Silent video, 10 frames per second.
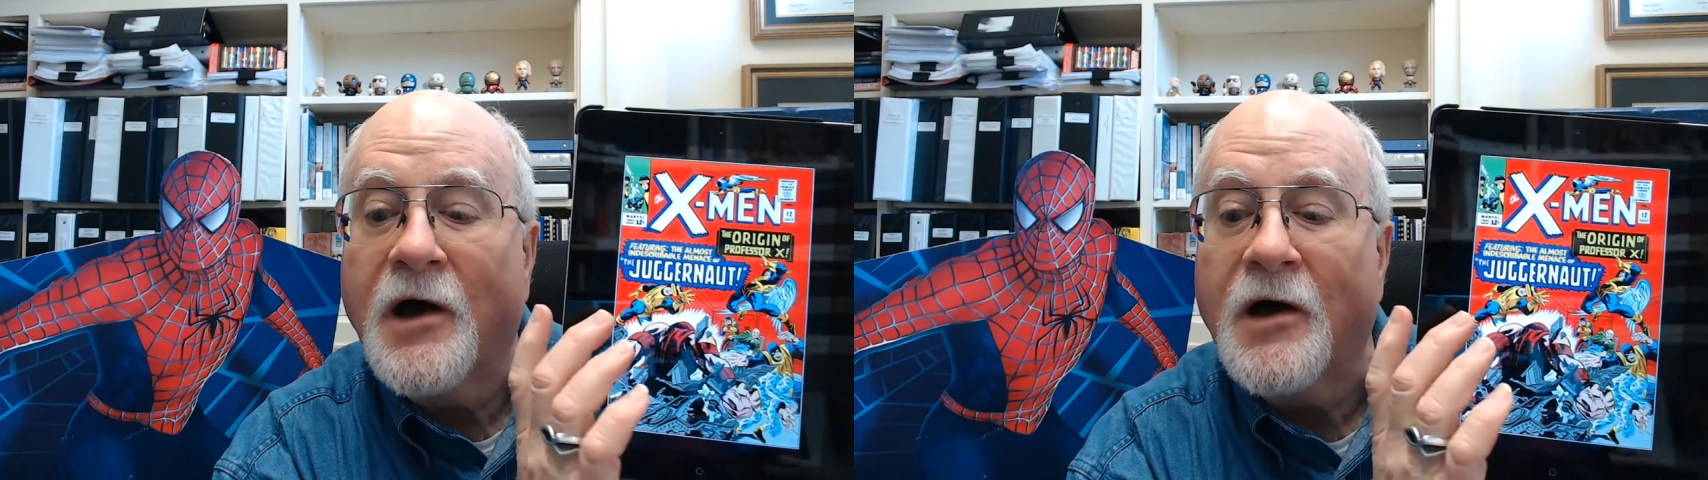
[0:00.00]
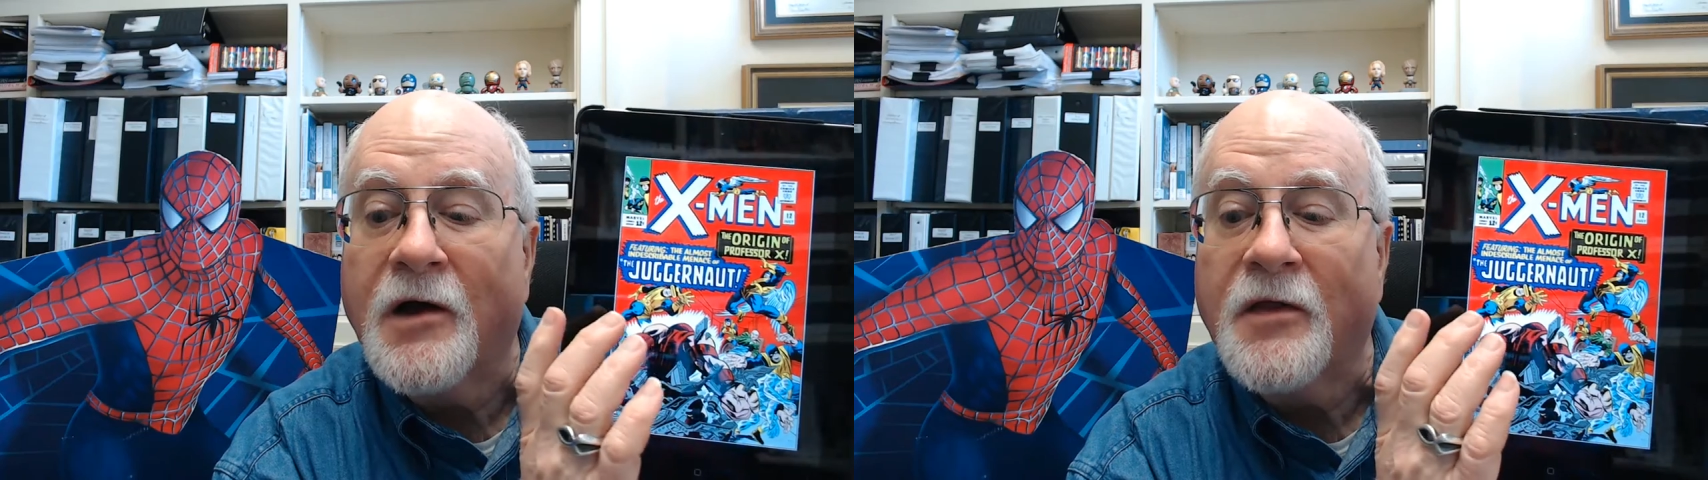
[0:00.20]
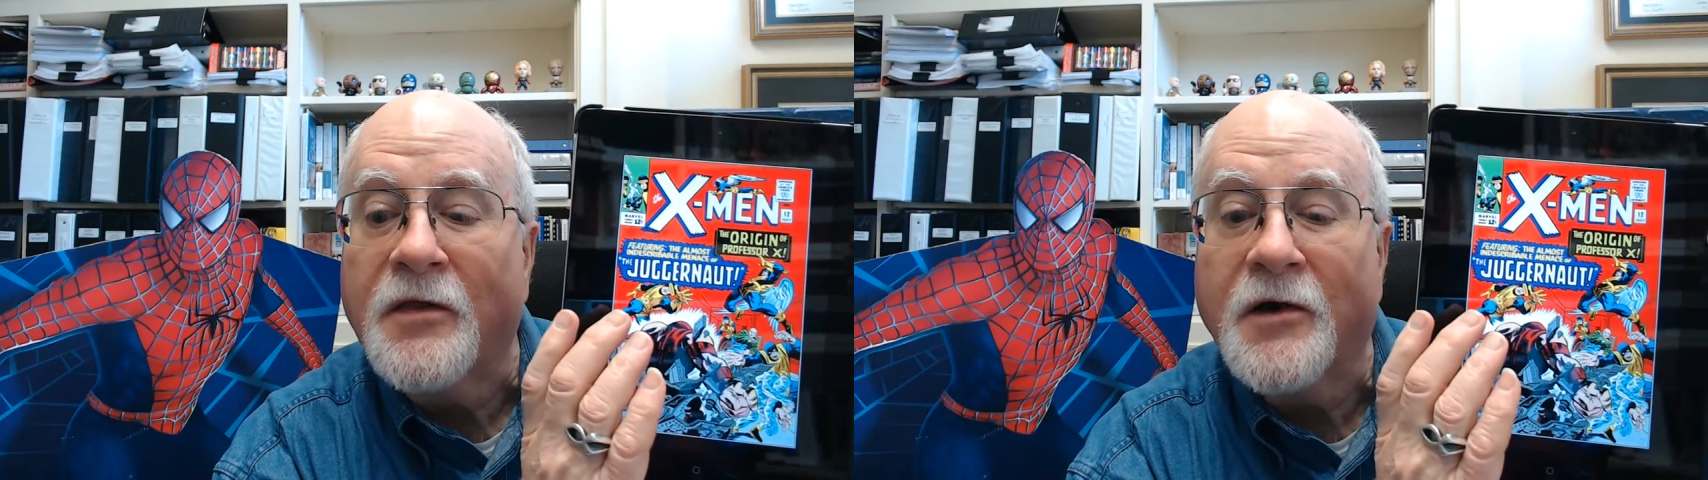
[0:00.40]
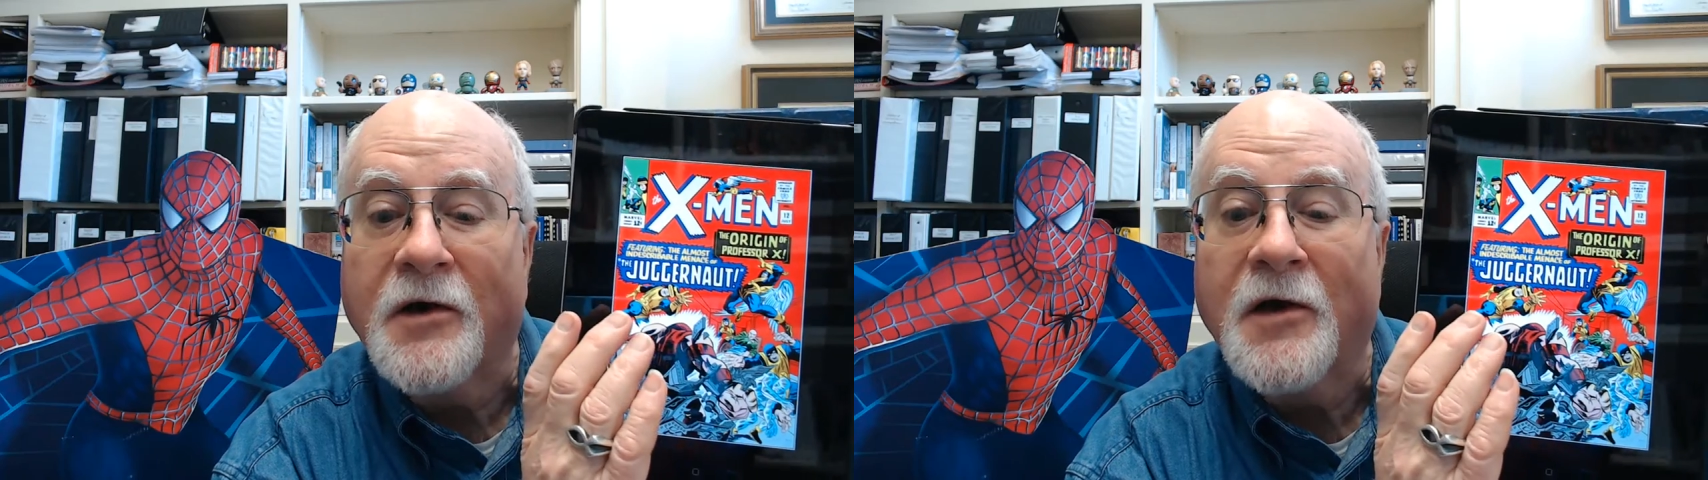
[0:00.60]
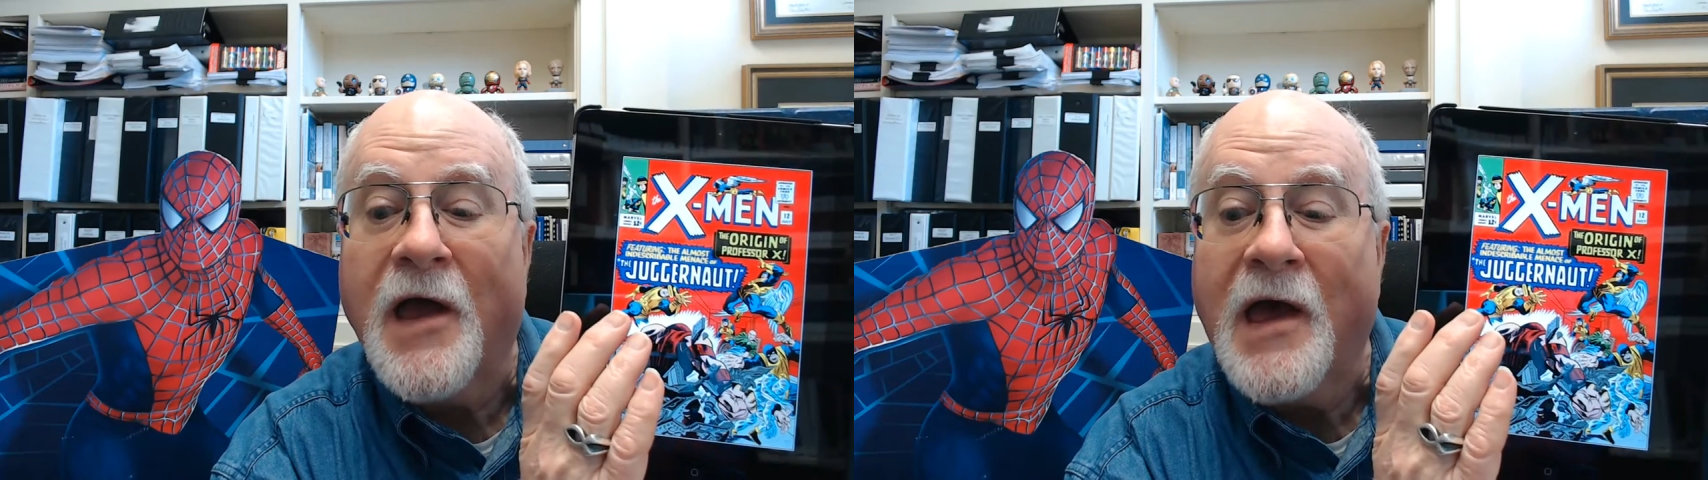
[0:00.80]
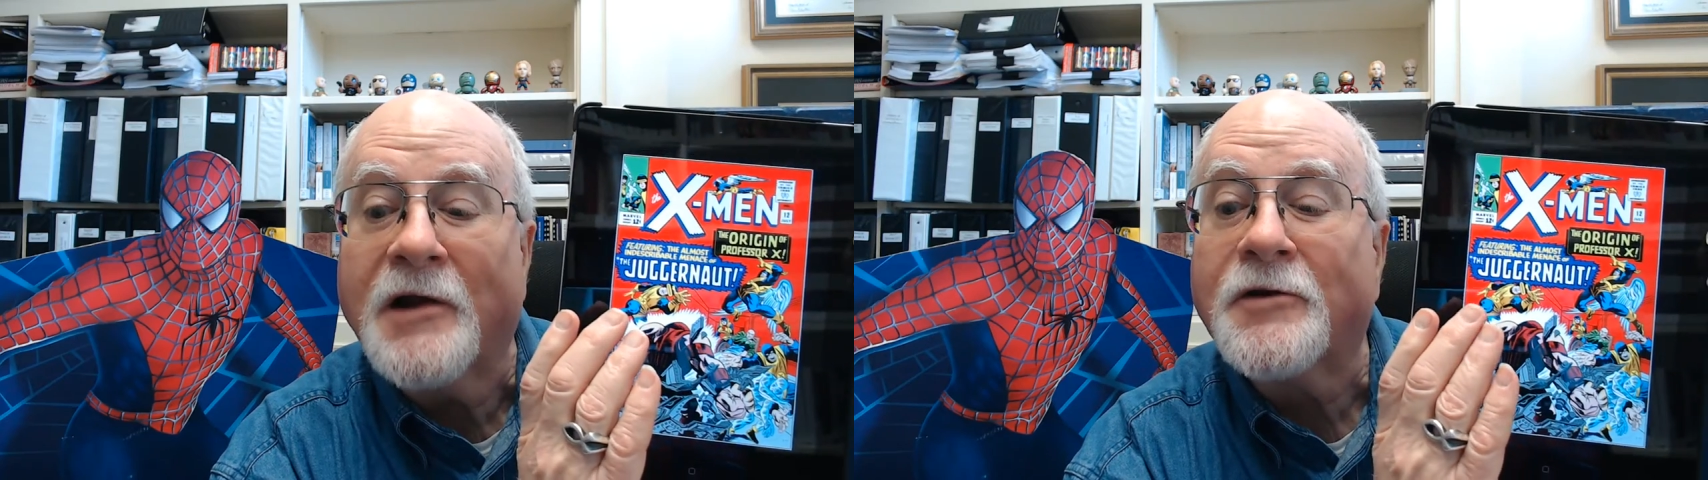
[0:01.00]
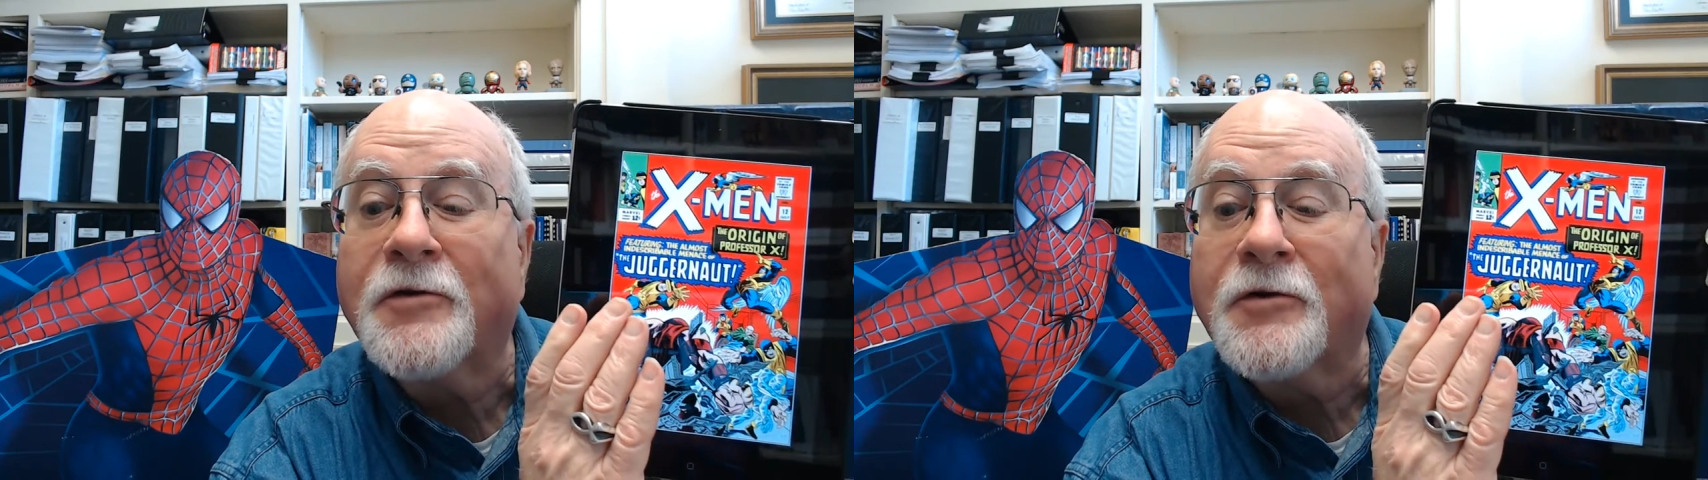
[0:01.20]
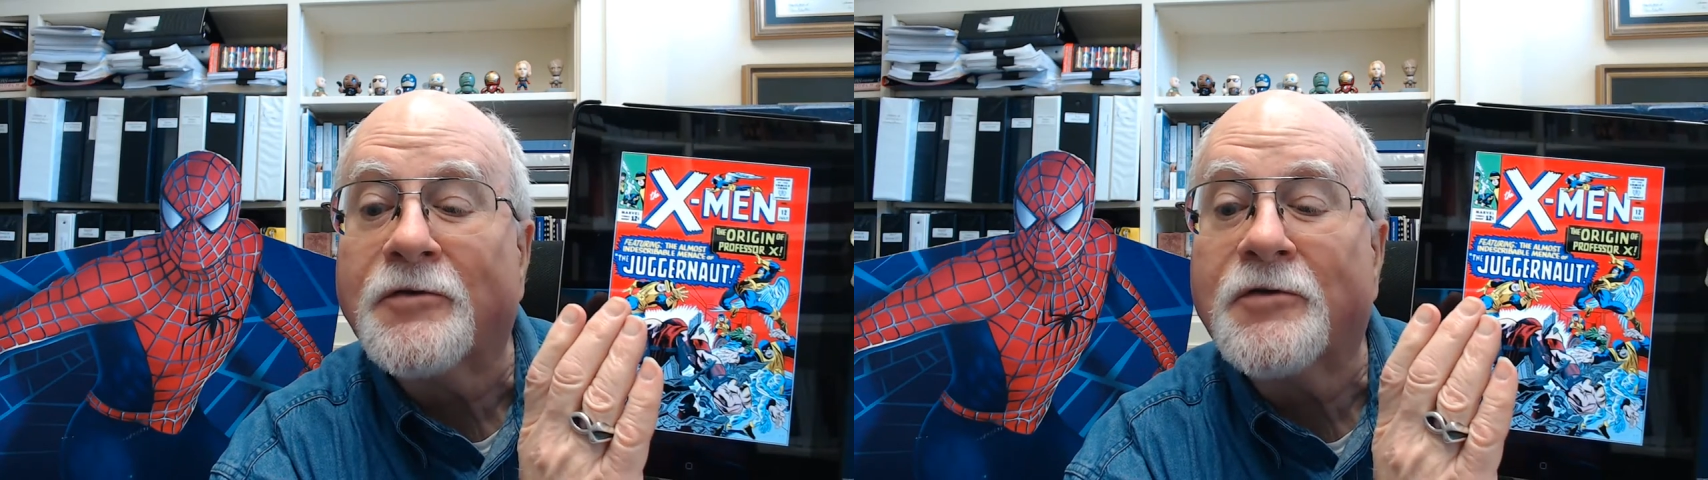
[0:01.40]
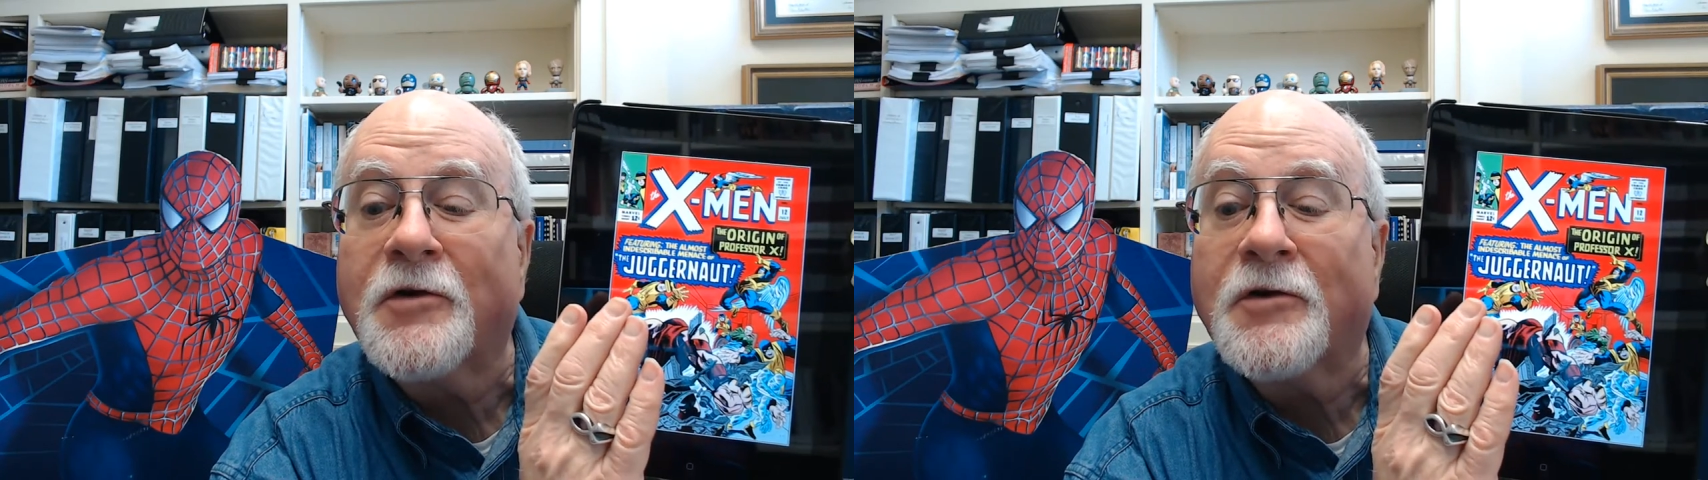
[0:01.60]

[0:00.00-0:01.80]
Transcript: uh, the editors